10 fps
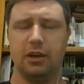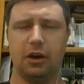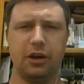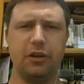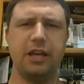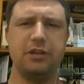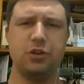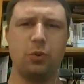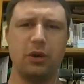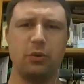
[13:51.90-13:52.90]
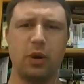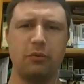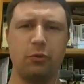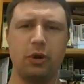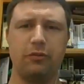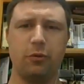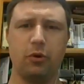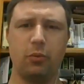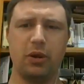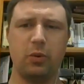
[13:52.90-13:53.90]
I know they do 1 to 144
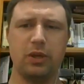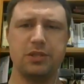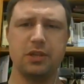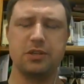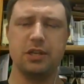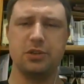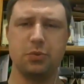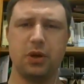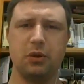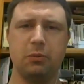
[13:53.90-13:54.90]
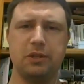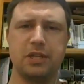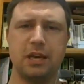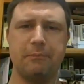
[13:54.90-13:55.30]
and 1 to 160 as well, but